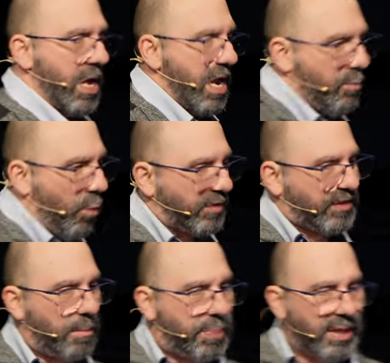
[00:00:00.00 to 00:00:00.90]
It was
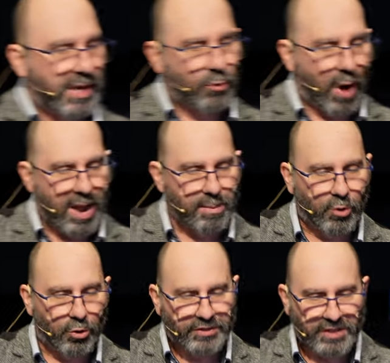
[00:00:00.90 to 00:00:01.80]
the Billy Graham
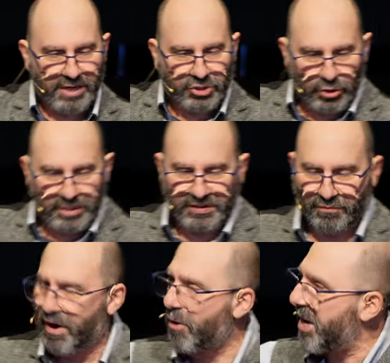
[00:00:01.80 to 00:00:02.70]
crusade. To this
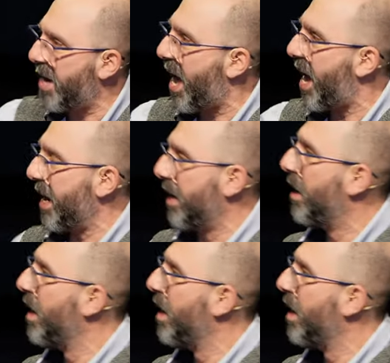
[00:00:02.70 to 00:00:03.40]
very day,